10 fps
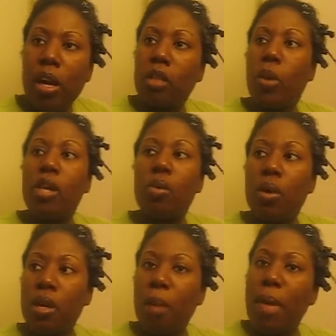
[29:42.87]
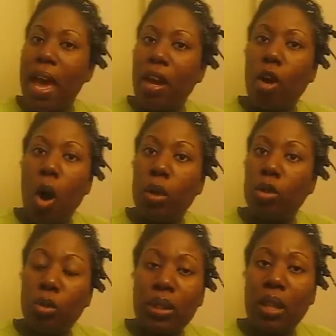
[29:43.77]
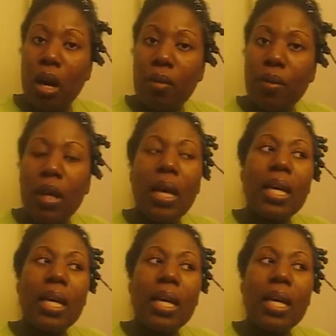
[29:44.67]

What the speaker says: is when you and your man are going through stuff.